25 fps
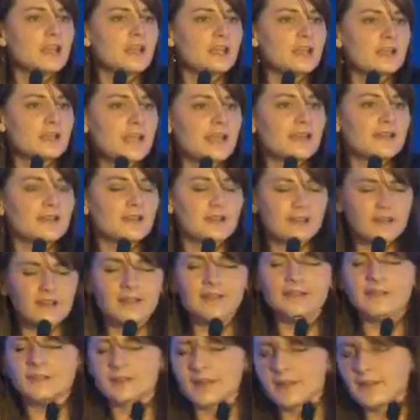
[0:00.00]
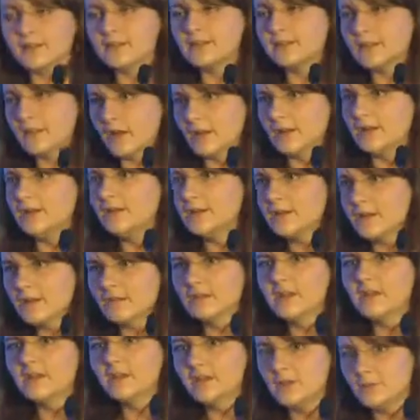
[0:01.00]
it's slightly
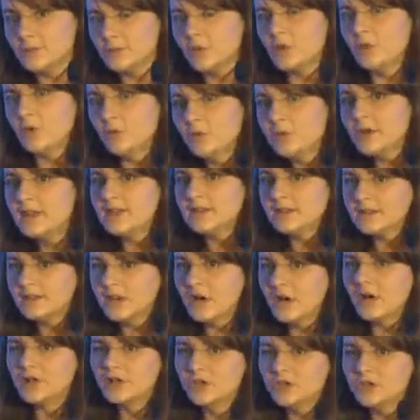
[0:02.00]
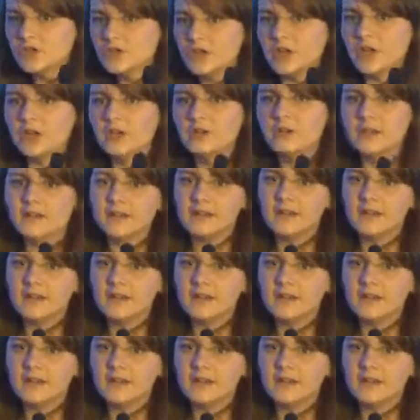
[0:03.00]
stereotypical, but it's kind of true.